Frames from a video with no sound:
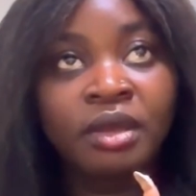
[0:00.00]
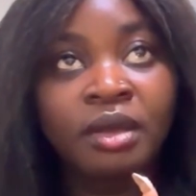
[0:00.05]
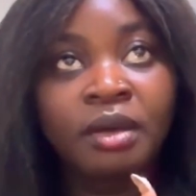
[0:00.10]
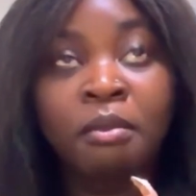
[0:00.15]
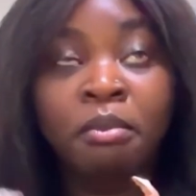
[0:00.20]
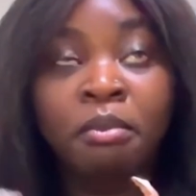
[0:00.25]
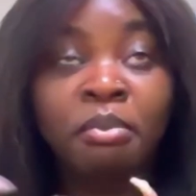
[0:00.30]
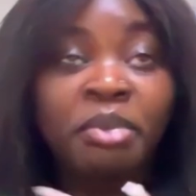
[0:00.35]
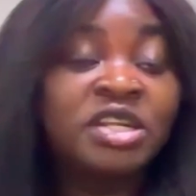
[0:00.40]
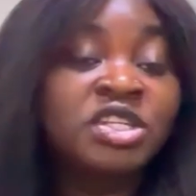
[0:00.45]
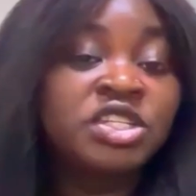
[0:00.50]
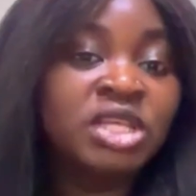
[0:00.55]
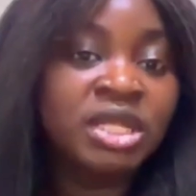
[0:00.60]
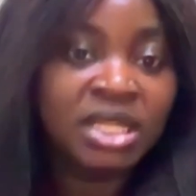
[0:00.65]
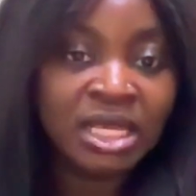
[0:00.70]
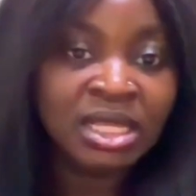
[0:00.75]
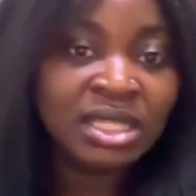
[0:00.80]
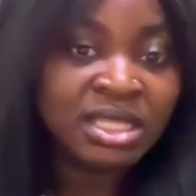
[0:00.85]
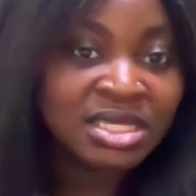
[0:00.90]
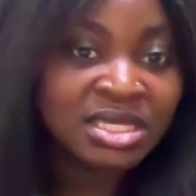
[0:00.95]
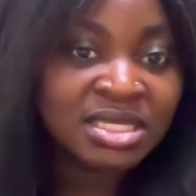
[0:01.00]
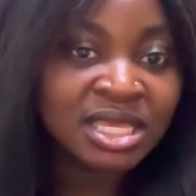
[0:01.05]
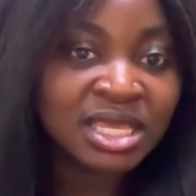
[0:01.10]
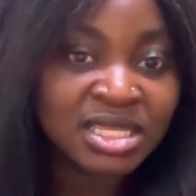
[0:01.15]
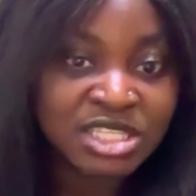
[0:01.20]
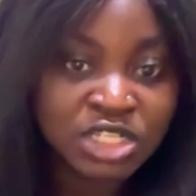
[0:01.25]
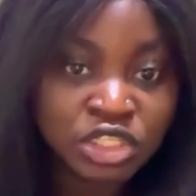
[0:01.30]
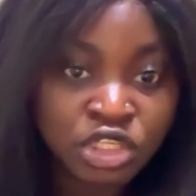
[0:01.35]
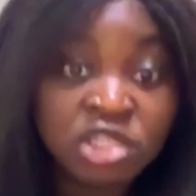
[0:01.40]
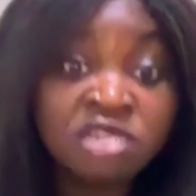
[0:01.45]
budget in this
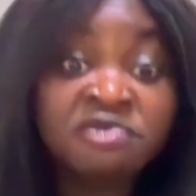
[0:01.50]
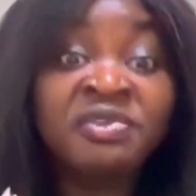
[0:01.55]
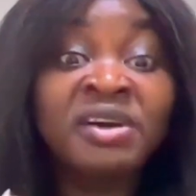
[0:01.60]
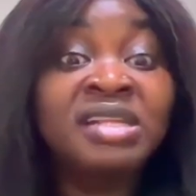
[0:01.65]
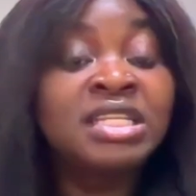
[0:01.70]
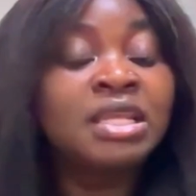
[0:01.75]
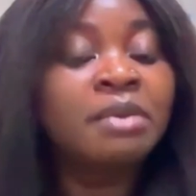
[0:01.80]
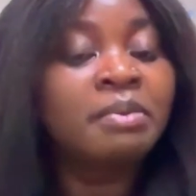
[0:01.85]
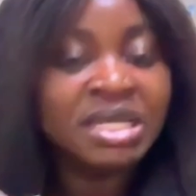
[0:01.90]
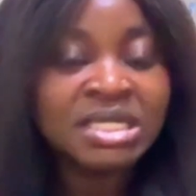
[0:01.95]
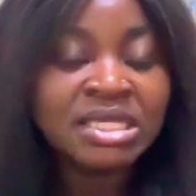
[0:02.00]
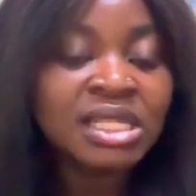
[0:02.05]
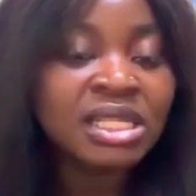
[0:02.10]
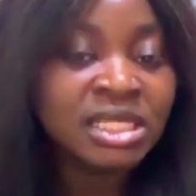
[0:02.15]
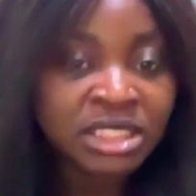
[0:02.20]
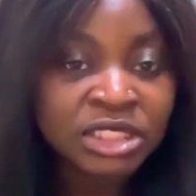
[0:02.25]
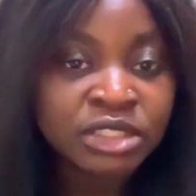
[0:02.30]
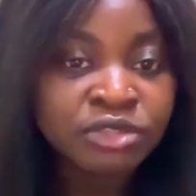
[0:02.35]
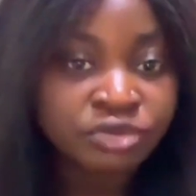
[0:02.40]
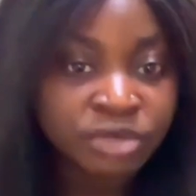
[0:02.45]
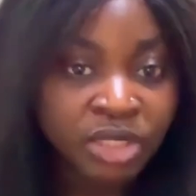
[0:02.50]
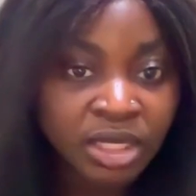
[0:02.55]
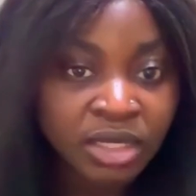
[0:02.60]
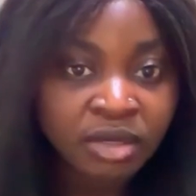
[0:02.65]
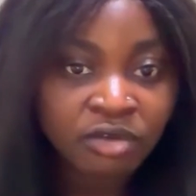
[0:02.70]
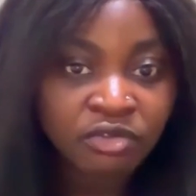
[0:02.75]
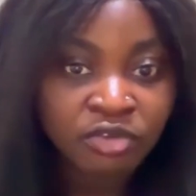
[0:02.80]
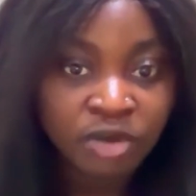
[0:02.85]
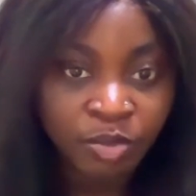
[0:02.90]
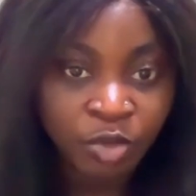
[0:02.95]
case is just fundamentally
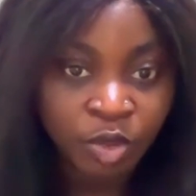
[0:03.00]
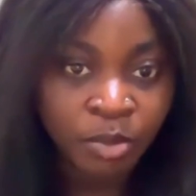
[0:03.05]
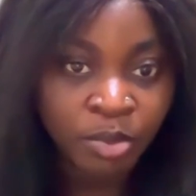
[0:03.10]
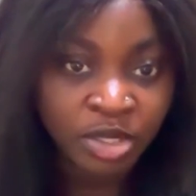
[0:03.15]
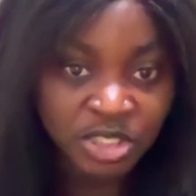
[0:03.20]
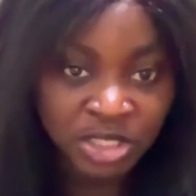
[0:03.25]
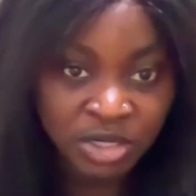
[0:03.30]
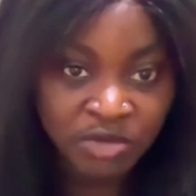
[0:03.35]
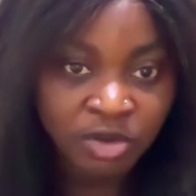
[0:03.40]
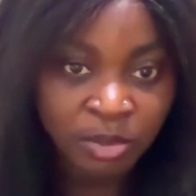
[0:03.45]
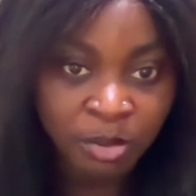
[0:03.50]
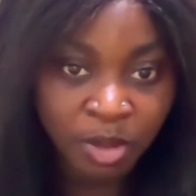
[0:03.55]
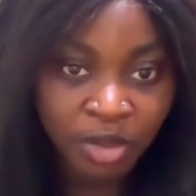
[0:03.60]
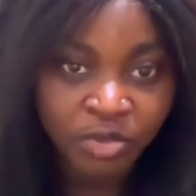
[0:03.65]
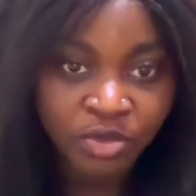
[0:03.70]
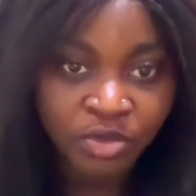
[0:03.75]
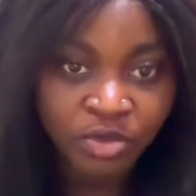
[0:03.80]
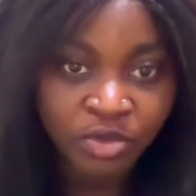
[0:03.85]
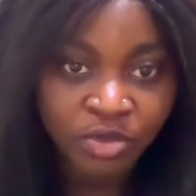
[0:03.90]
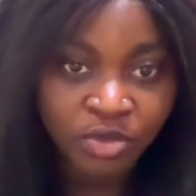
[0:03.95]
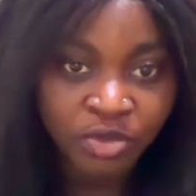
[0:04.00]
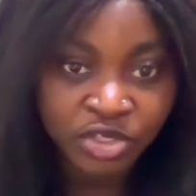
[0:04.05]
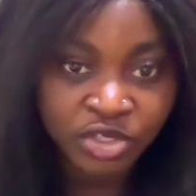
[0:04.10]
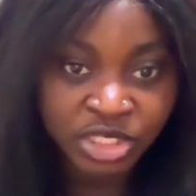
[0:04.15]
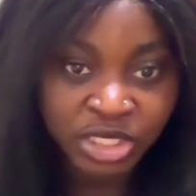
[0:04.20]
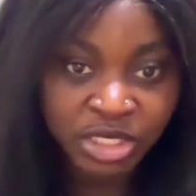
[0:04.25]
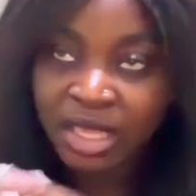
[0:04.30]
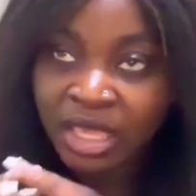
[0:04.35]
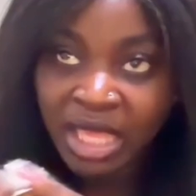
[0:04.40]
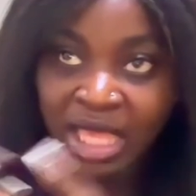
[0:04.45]
different from the budget from other channels.
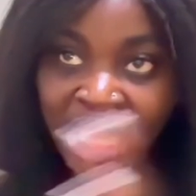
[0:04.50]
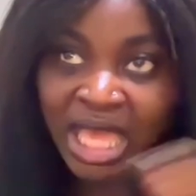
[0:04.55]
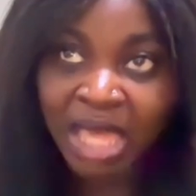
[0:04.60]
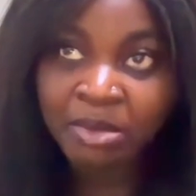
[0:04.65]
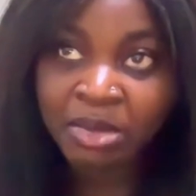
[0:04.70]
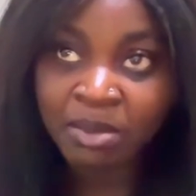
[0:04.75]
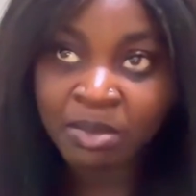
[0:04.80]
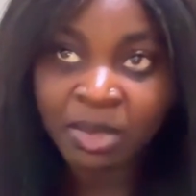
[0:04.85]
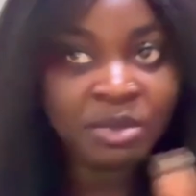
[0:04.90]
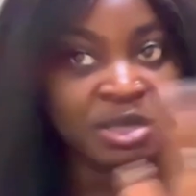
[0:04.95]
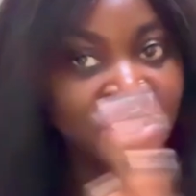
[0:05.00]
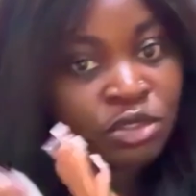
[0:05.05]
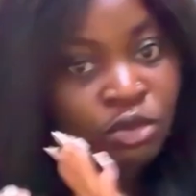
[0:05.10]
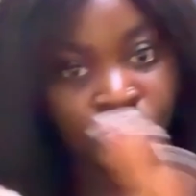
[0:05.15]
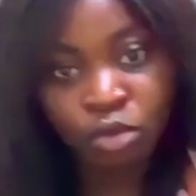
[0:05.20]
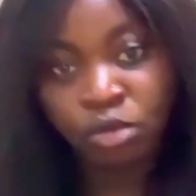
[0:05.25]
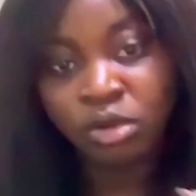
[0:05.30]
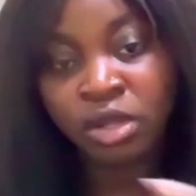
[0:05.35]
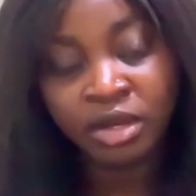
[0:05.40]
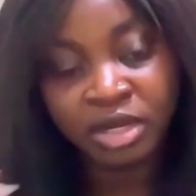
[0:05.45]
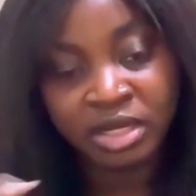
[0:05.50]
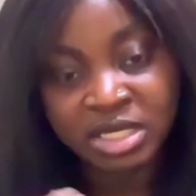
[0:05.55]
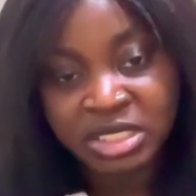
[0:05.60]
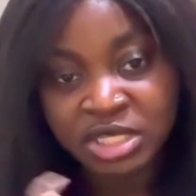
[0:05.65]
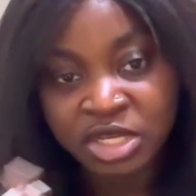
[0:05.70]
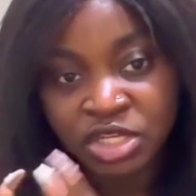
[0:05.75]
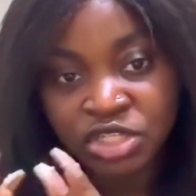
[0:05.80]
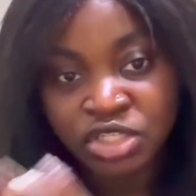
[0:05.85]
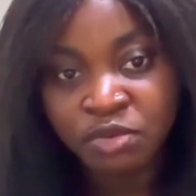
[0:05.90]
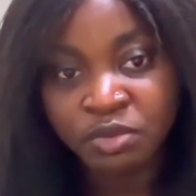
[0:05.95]
MMM is a whole other
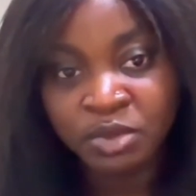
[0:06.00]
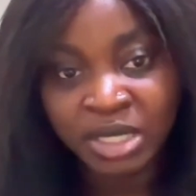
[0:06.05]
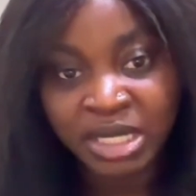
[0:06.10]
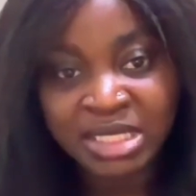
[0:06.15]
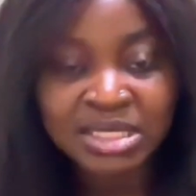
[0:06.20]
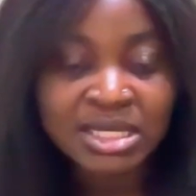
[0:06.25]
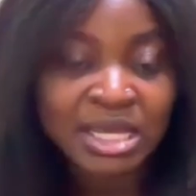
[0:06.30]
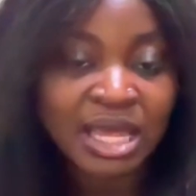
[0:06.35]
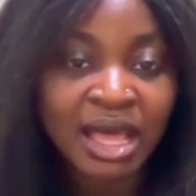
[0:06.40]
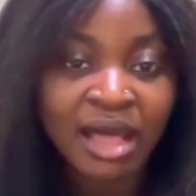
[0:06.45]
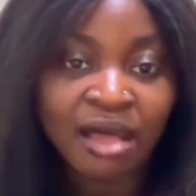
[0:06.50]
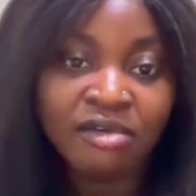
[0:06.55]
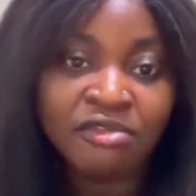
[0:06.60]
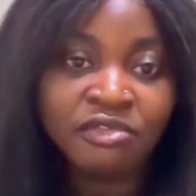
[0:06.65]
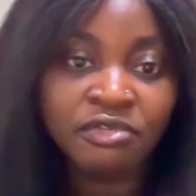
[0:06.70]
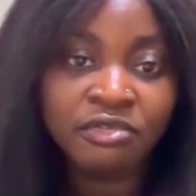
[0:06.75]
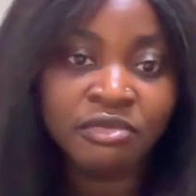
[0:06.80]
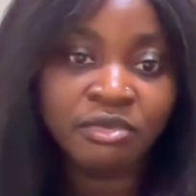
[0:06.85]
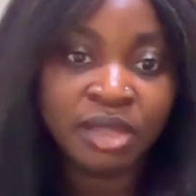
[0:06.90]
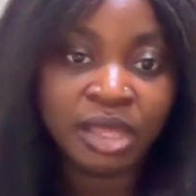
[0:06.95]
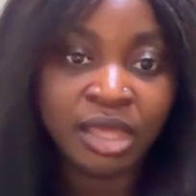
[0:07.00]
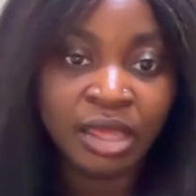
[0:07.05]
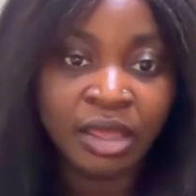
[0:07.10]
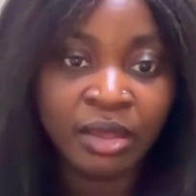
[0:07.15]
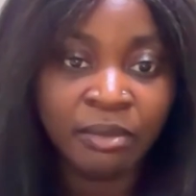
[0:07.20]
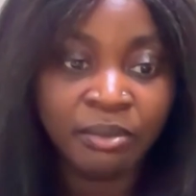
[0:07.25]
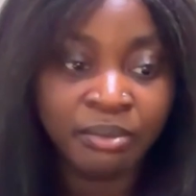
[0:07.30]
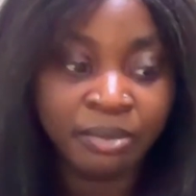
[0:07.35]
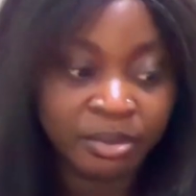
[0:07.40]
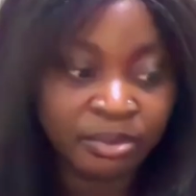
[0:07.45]
discussion we need to have,
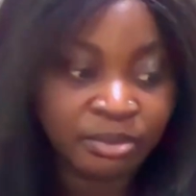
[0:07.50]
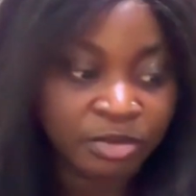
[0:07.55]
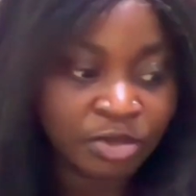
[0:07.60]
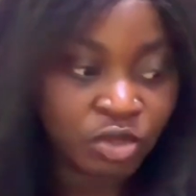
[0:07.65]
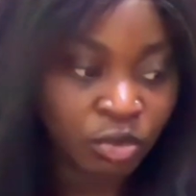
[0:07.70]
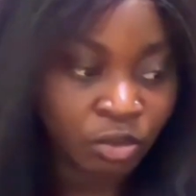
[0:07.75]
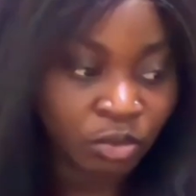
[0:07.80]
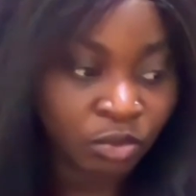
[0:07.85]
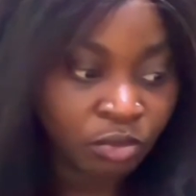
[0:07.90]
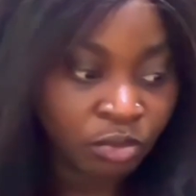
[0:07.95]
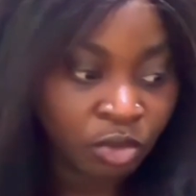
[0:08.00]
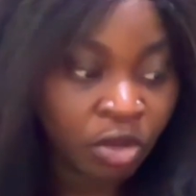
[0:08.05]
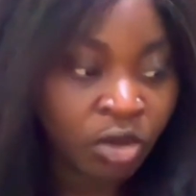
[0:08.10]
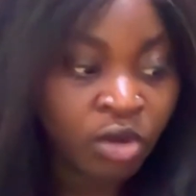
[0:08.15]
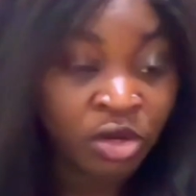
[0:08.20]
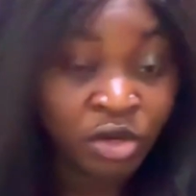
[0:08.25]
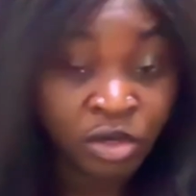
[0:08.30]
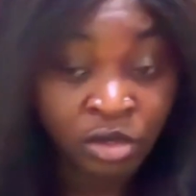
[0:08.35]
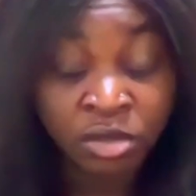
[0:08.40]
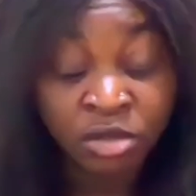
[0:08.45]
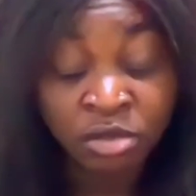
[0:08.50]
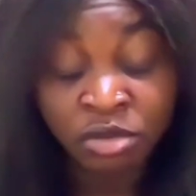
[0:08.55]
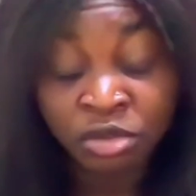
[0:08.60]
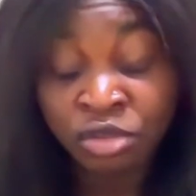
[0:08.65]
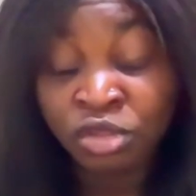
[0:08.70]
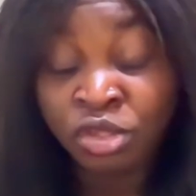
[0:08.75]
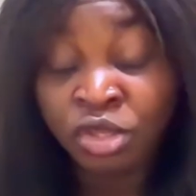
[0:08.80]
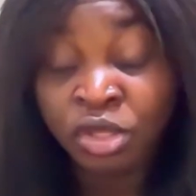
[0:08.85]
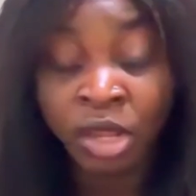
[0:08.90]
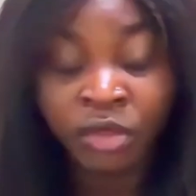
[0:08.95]
on
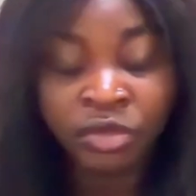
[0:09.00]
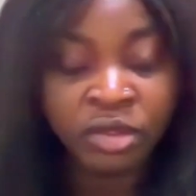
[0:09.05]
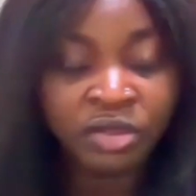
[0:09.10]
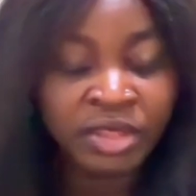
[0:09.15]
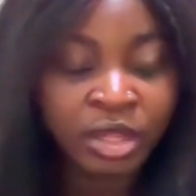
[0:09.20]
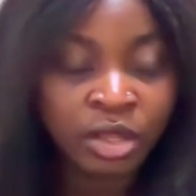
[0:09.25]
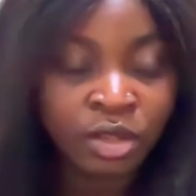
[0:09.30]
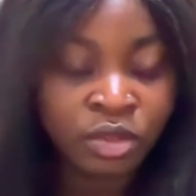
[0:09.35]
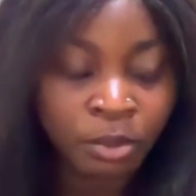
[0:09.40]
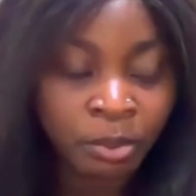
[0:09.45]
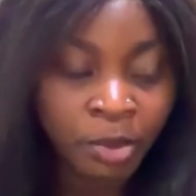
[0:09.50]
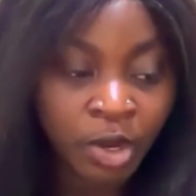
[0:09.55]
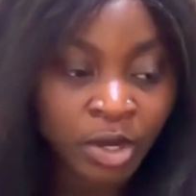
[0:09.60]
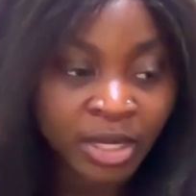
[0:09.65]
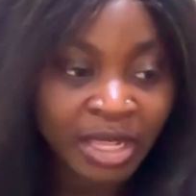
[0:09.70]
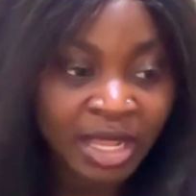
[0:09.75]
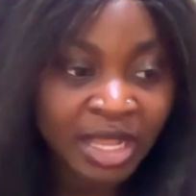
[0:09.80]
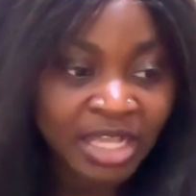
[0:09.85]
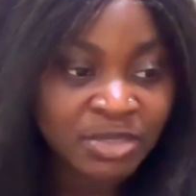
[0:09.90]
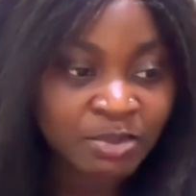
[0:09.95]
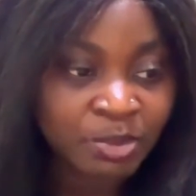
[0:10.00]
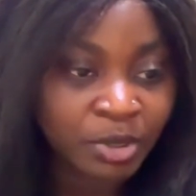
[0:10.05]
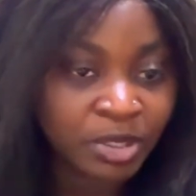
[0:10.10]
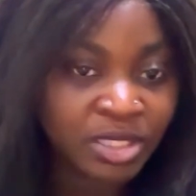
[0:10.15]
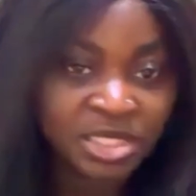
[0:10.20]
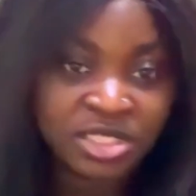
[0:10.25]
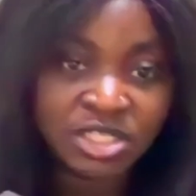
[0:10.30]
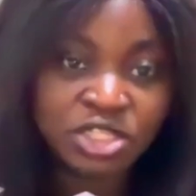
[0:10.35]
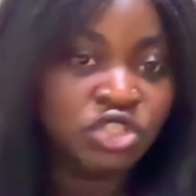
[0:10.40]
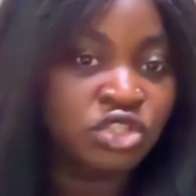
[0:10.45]
another day on the podcast, but
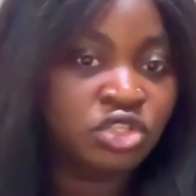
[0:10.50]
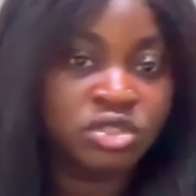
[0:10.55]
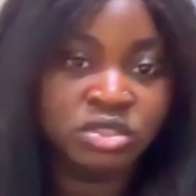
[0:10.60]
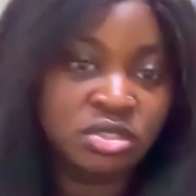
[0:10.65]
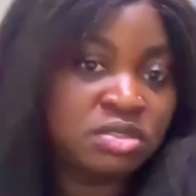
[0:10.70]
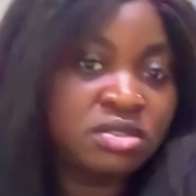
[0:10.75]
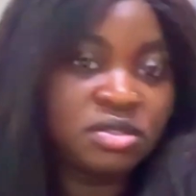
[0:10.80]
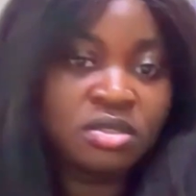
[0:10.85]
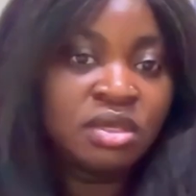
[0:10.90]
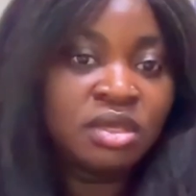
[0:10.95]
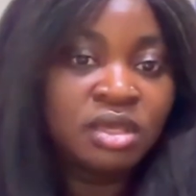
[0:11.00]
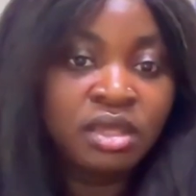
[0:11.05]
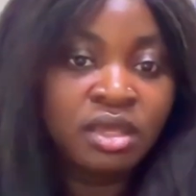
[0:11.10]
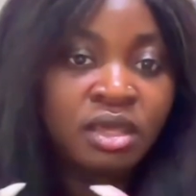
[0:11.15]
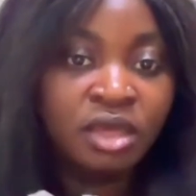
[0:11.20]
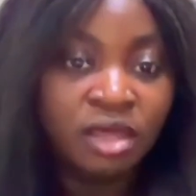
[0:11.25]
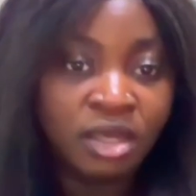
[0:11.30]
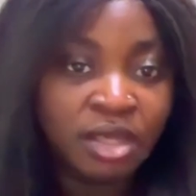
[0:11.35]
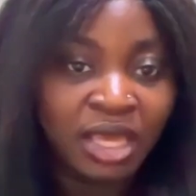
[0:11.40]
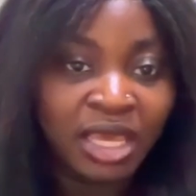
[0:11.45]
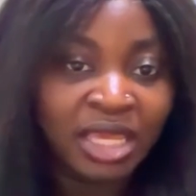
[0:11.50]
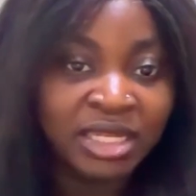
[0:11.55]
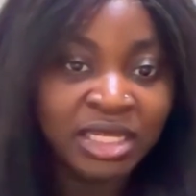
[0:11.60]
this is just an